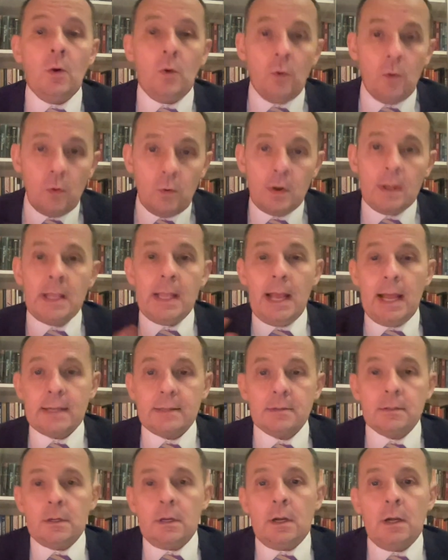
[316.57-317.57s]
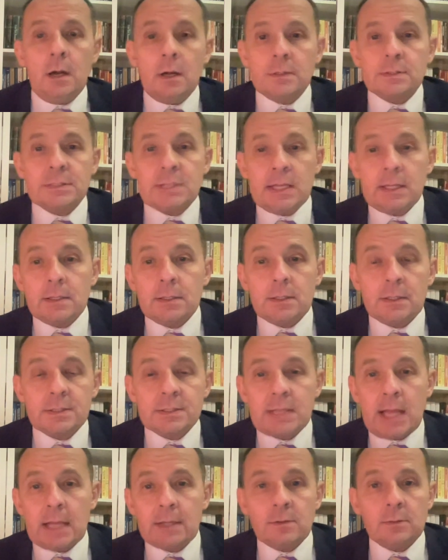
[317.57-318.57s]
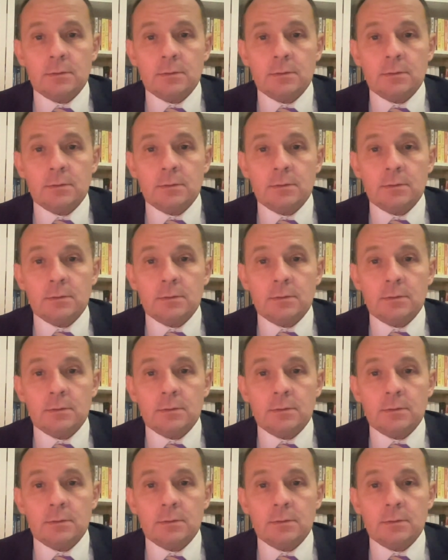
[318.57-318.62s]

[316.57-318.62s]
or he had a heart attack